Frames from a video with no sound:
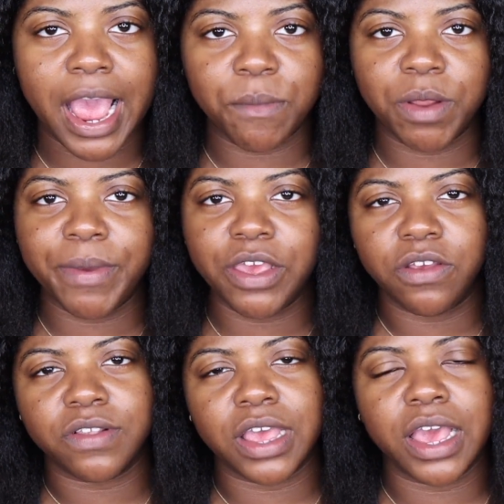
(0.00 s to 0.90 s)
I'm going to be
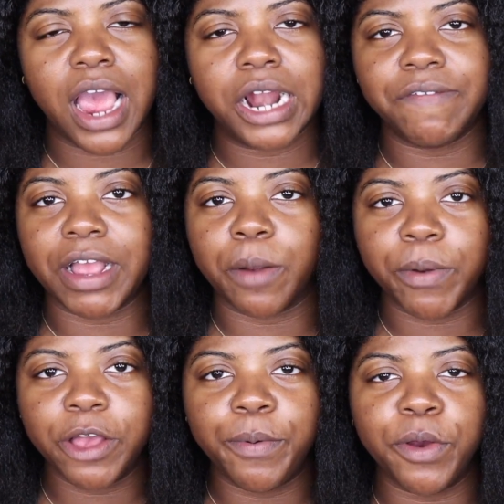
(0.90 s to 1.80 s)
using it kind of like a
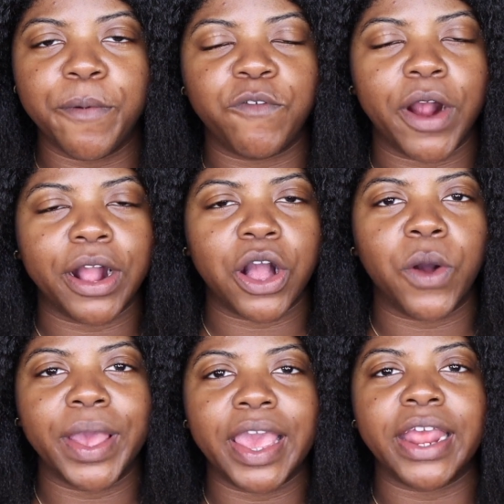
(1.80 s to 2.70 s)
pre-poo before I
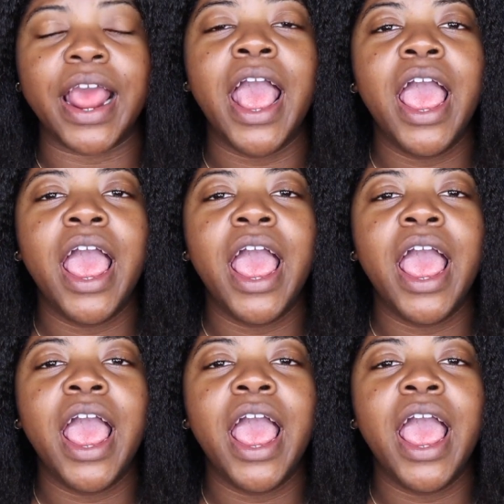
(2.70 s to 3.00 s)
go in